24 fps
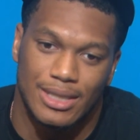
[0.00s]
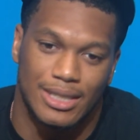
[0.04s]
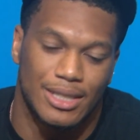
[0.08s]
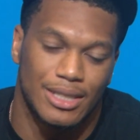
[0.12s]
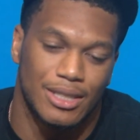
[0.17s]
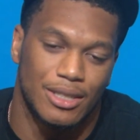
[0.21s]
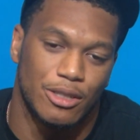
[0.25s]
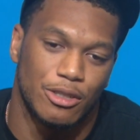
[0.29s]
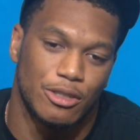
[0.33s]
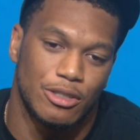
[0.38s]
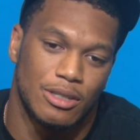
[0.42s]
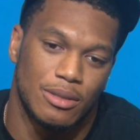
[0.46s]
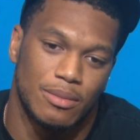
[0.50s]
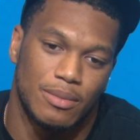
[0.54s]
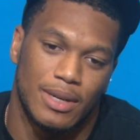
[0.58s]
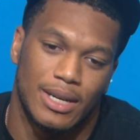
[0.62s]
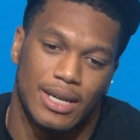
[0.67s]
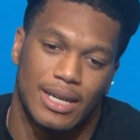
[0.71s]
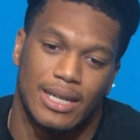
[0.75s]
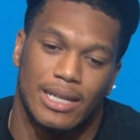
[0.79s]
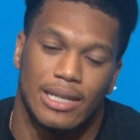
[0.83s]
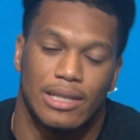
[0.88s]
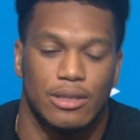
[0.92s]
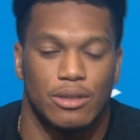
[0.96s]
getting coached up
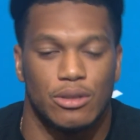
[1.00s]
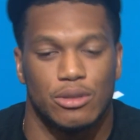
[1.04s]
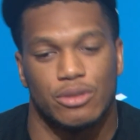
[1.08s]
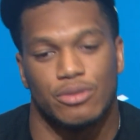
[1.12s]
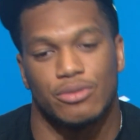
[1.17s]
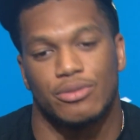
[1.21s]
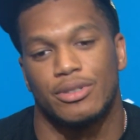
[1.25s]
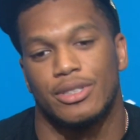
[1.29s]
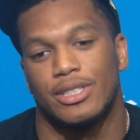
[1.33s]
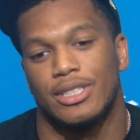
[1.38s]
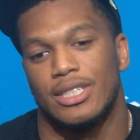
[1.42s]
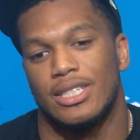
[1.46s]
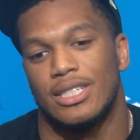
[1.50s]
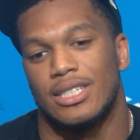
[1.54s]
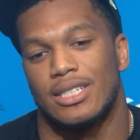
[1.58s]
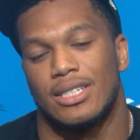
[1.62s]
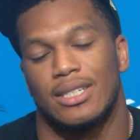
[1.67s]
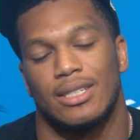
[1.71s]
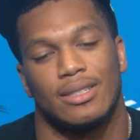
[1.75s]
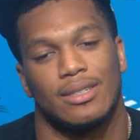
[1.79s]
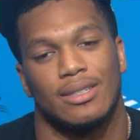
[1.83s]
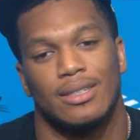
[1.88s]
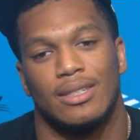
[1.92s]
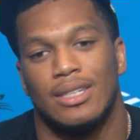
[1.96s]
by Coach Frizz
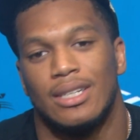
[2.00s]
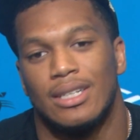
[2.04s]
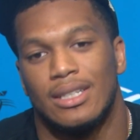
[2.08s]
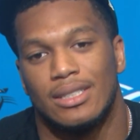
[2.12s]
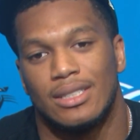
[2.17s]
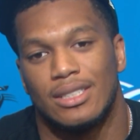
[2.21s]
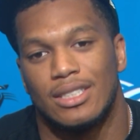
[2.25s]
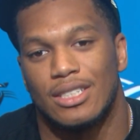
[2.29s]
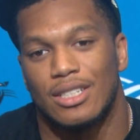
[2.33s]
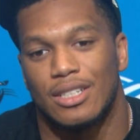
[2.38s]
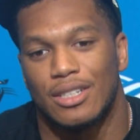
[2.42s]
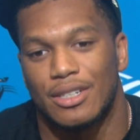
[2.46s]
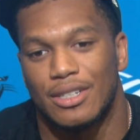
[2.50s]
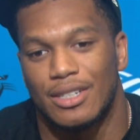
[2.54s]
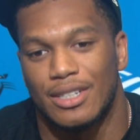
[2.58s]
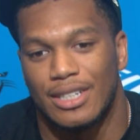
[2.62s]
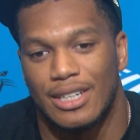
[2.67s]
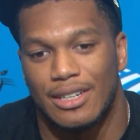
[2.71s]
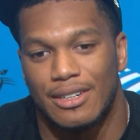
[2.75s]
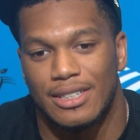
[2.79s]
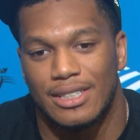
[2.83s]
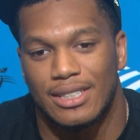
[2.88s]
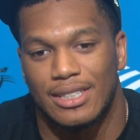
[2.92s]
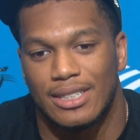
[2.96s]
and just learning
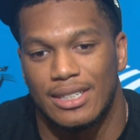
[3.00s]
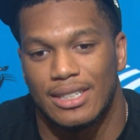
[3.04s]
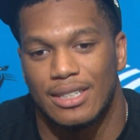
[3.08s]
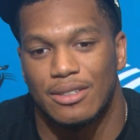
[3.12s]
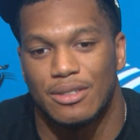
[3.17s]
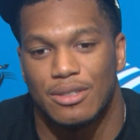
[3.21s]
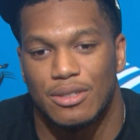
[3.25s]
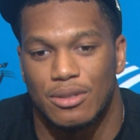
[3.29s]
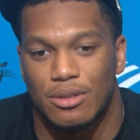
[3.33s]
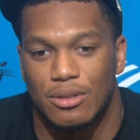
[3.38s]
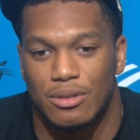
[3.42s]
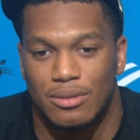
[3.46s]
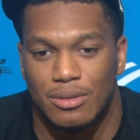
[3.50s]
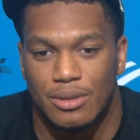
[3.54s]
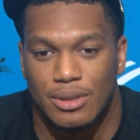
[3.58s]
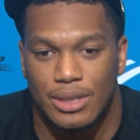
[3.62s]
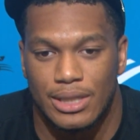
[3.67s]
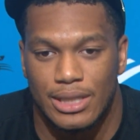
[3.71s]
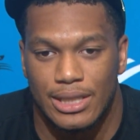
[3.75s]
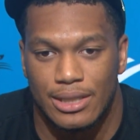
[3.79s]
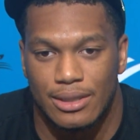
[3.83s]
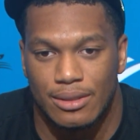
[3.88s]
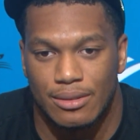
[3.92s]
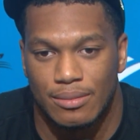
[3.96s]
everything else over
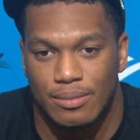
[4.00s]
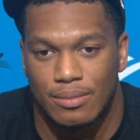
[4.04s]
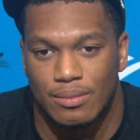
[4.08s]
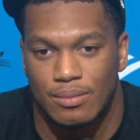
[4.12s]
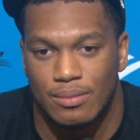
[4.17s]
again.